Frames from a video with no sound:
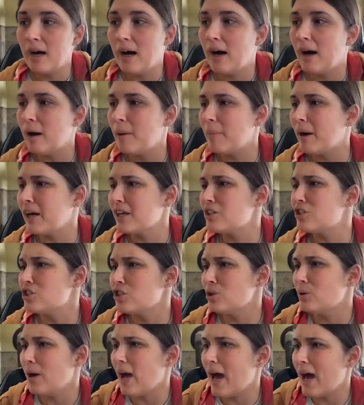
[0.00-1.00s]
I
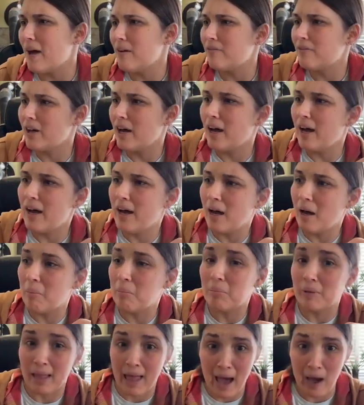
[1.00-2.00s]
do have a
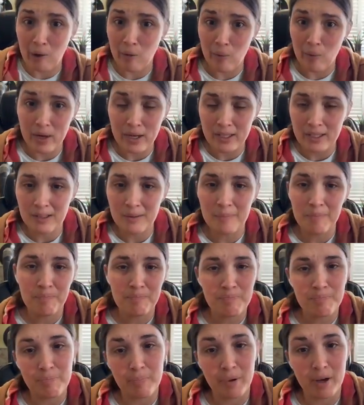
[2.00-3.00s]
black one,
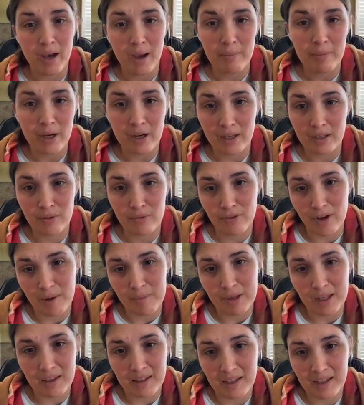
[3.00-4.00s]
but I'm not gonna frame
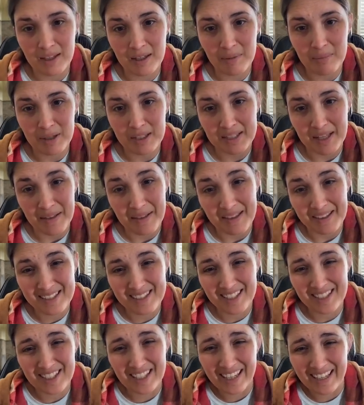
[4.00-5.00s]
anything in it because I like
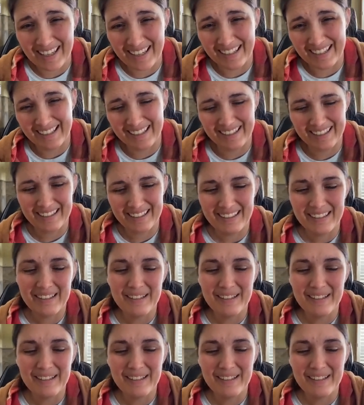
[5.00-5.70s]
stitching in it.